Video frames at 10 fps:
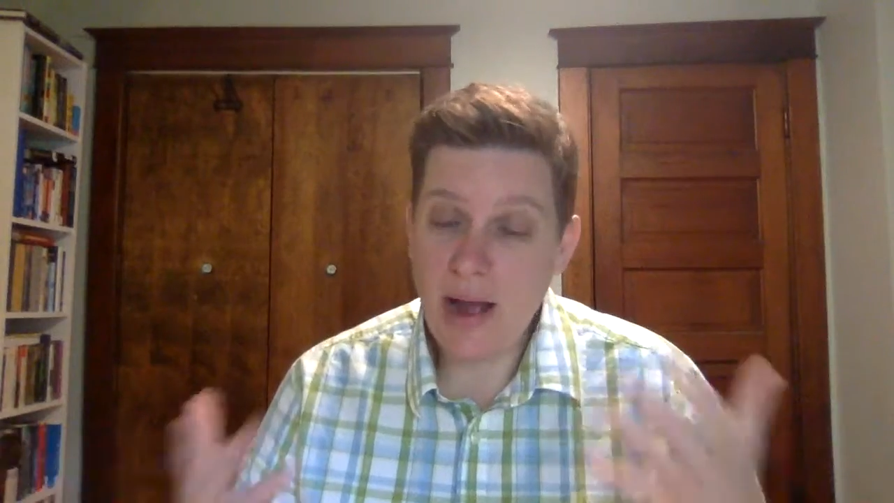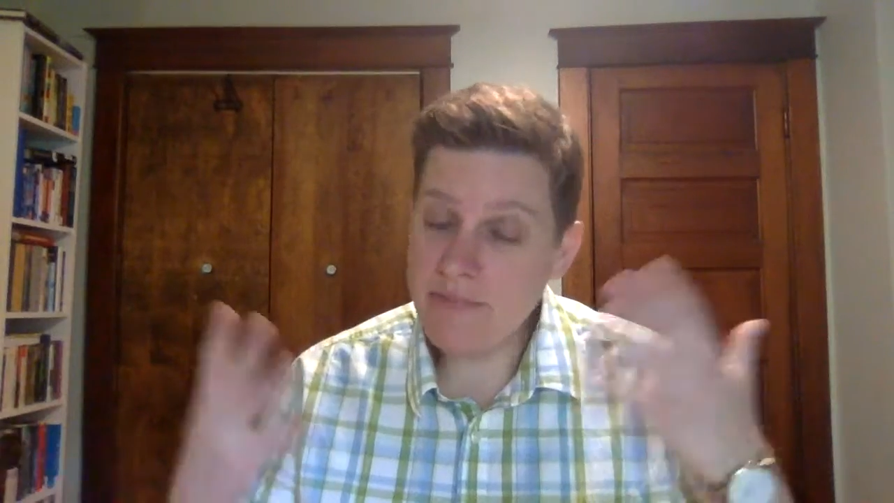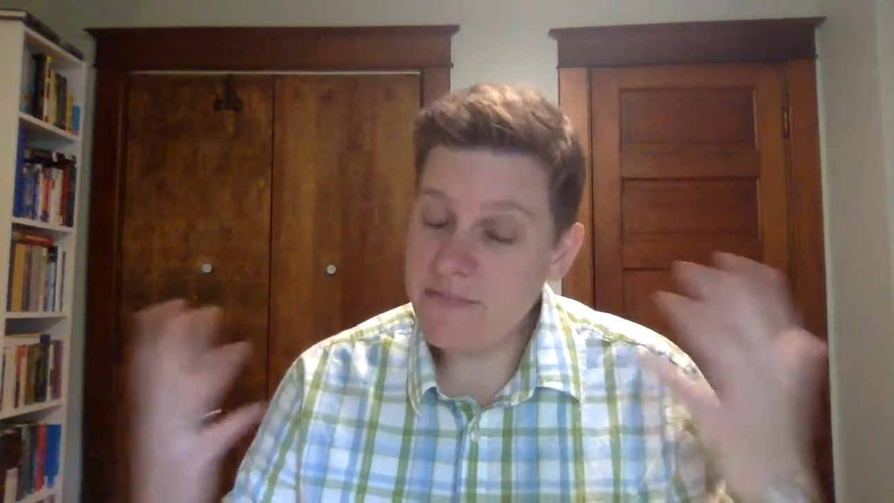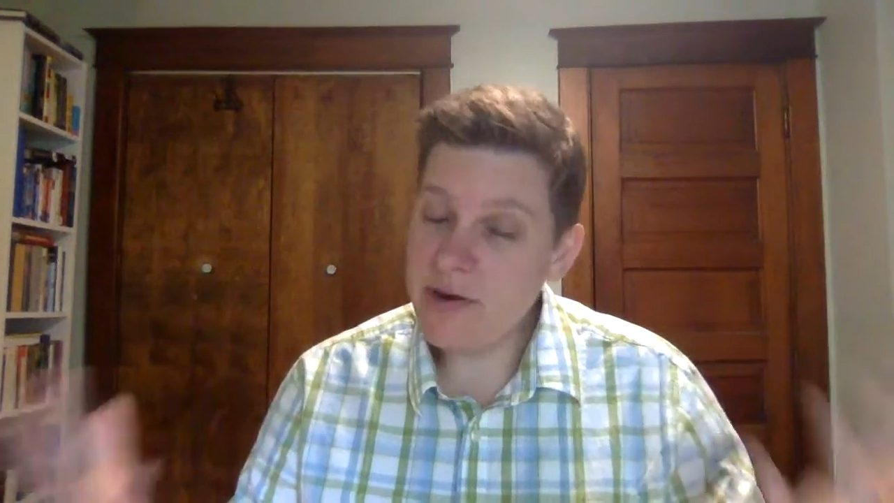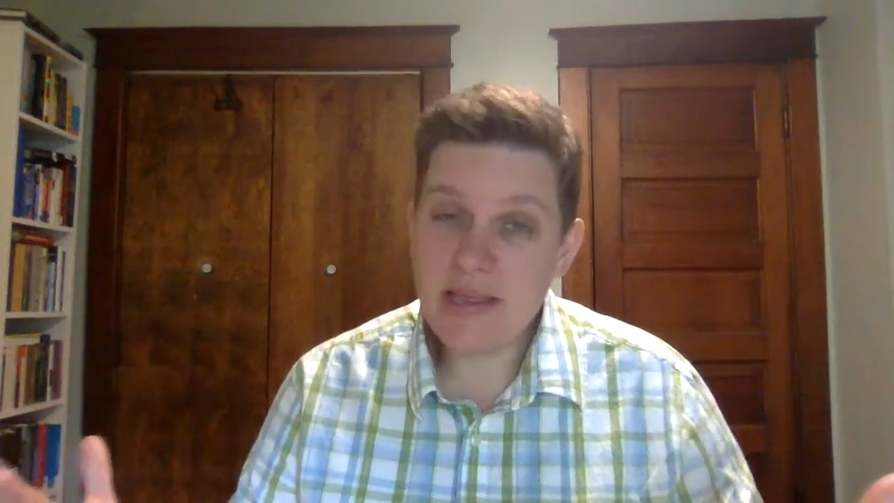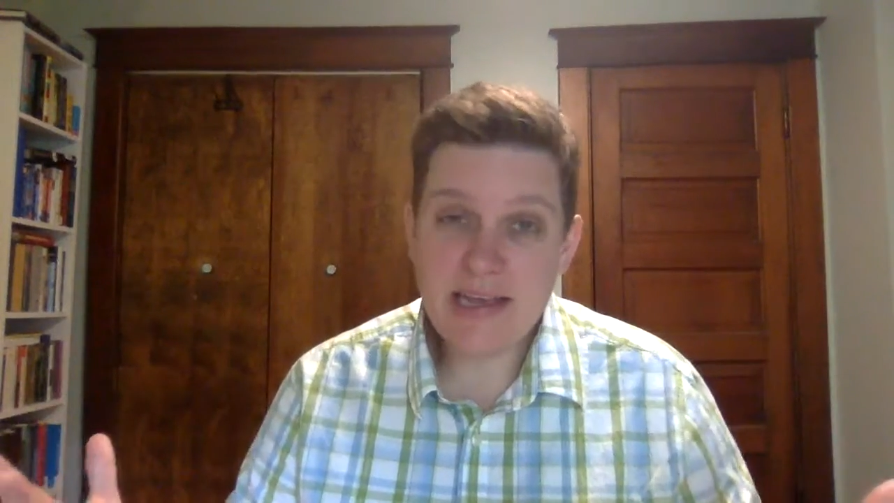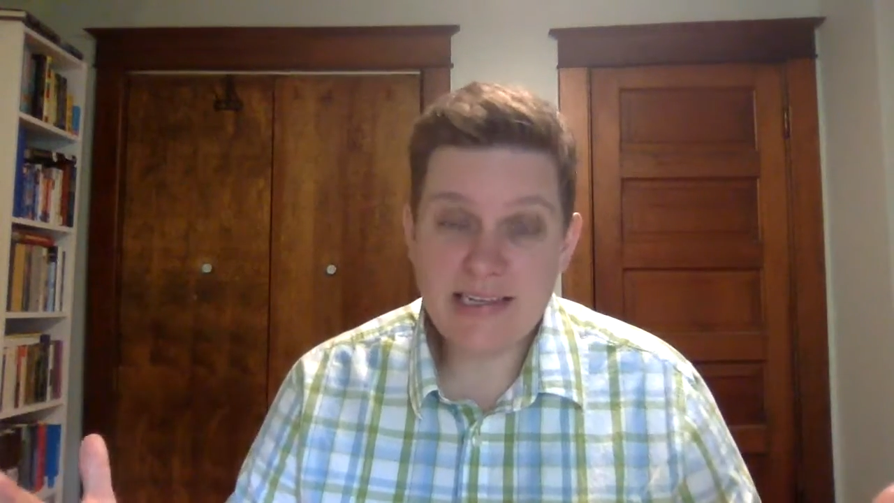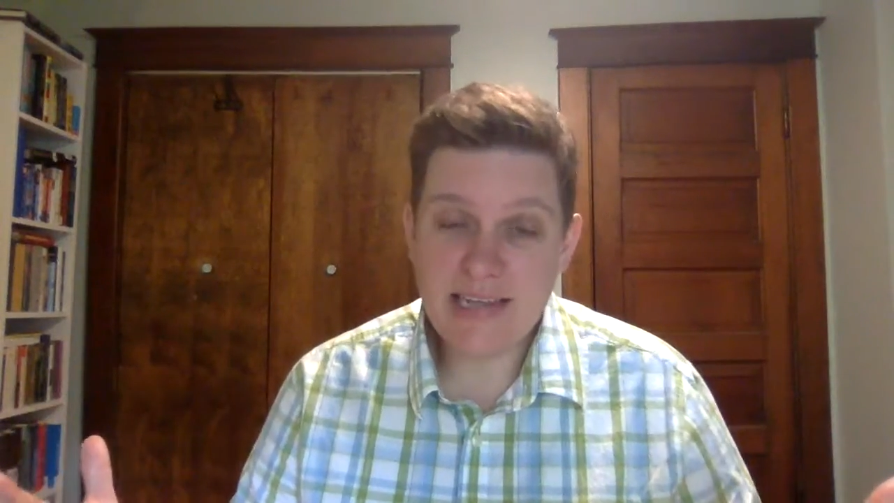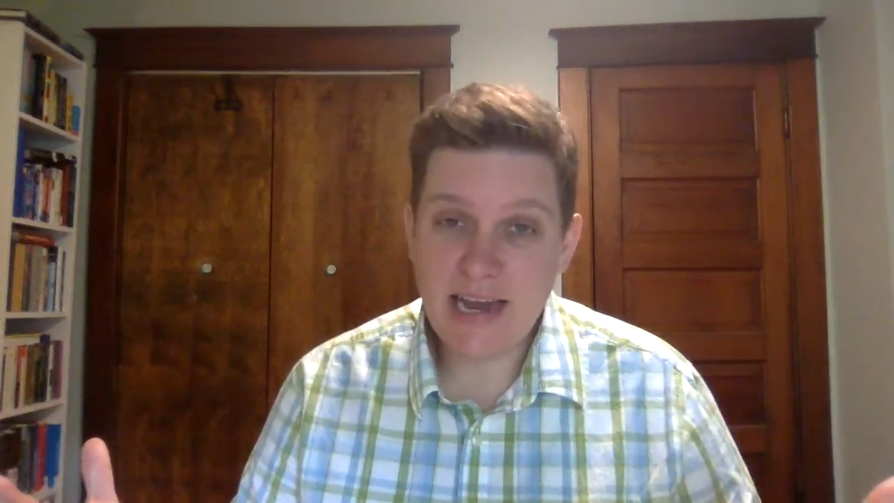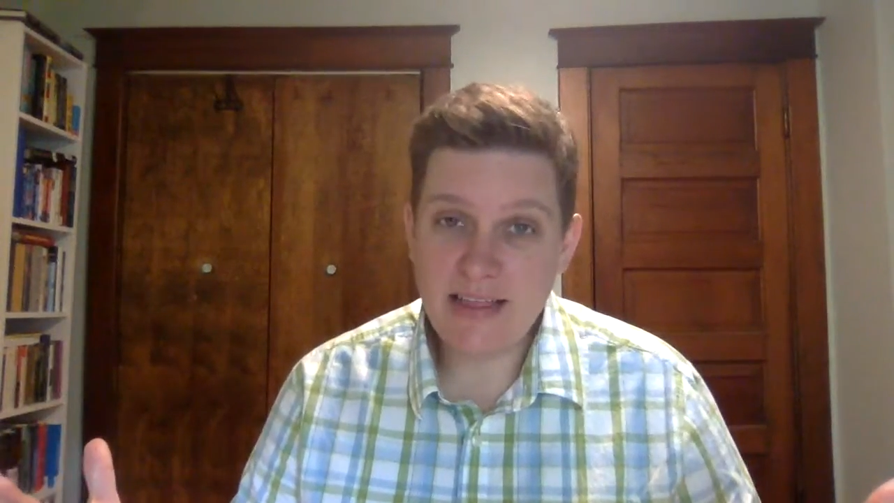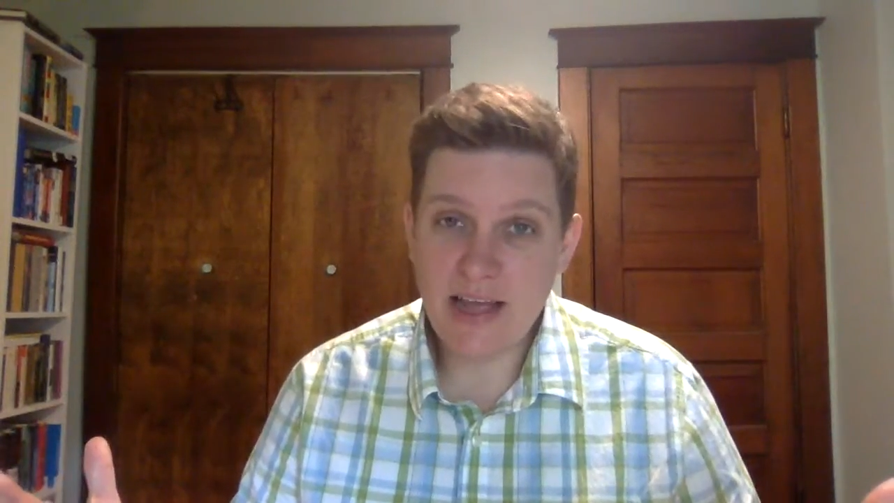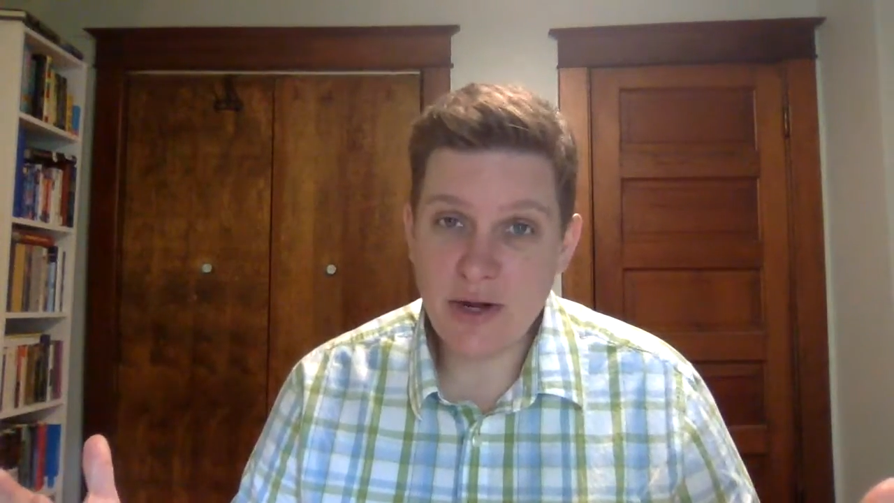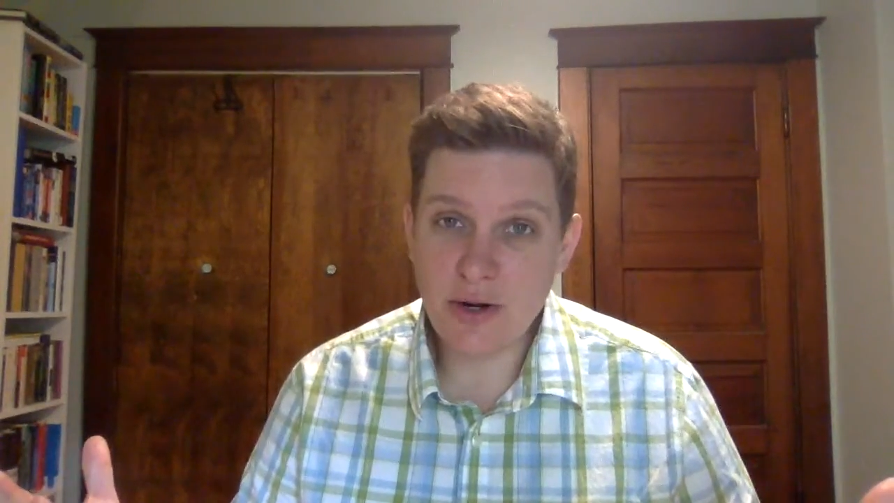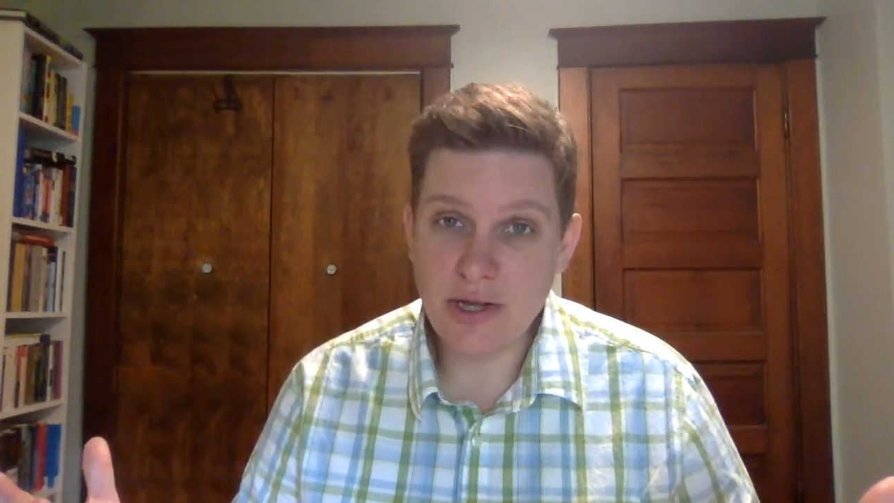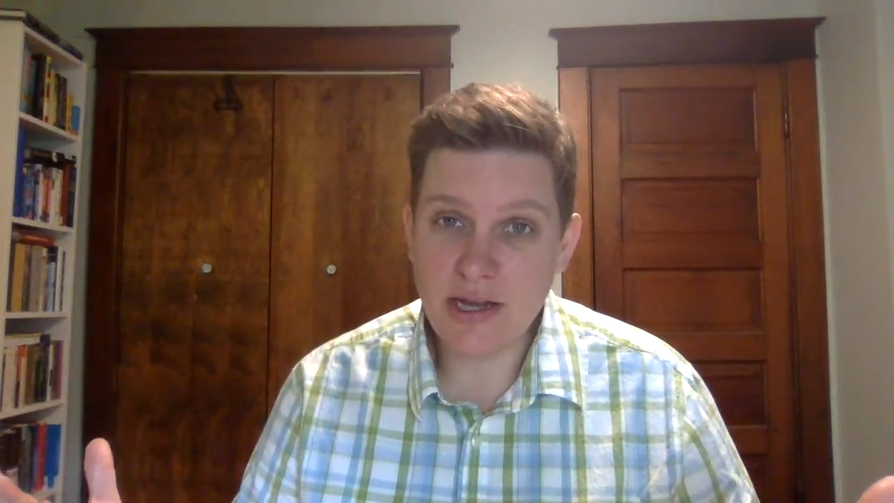I'm really excited that
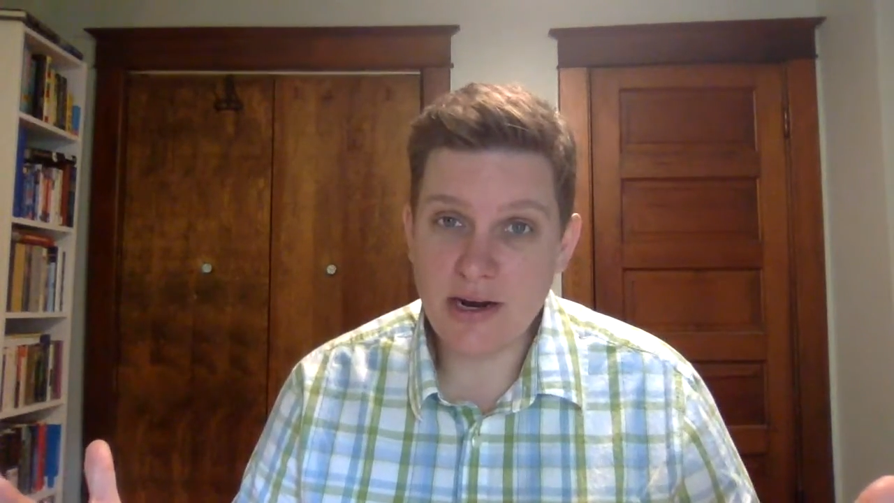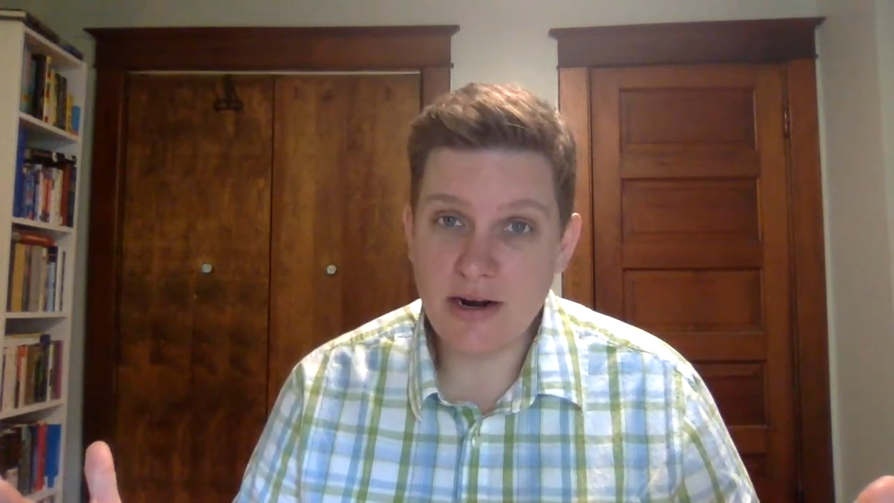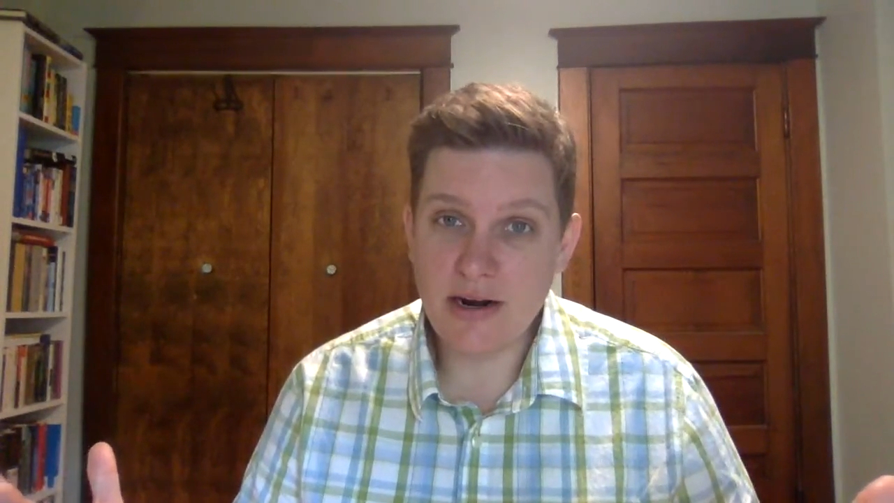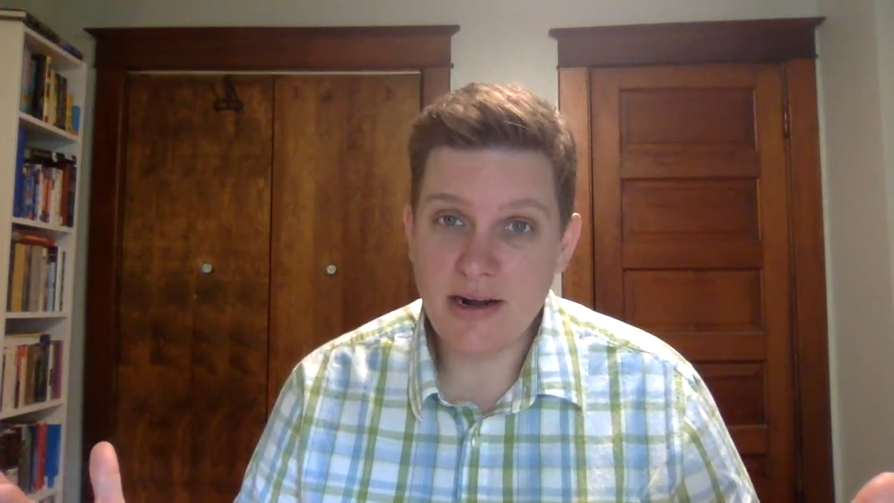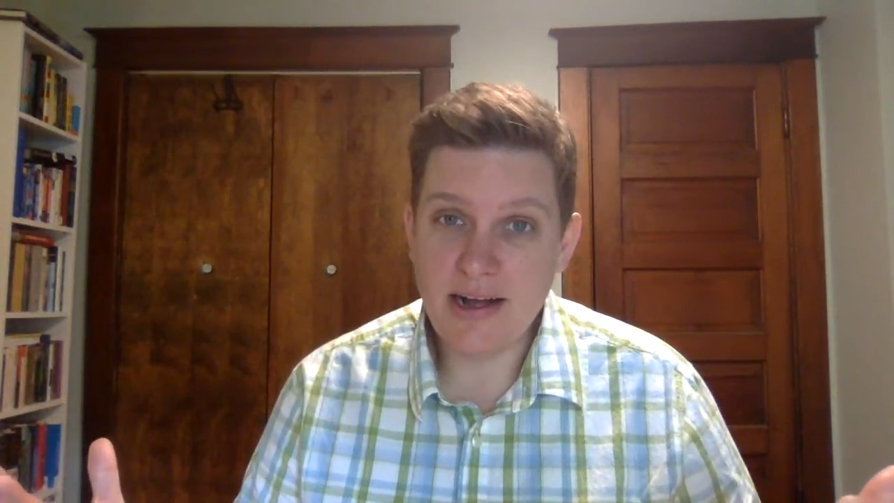you're here.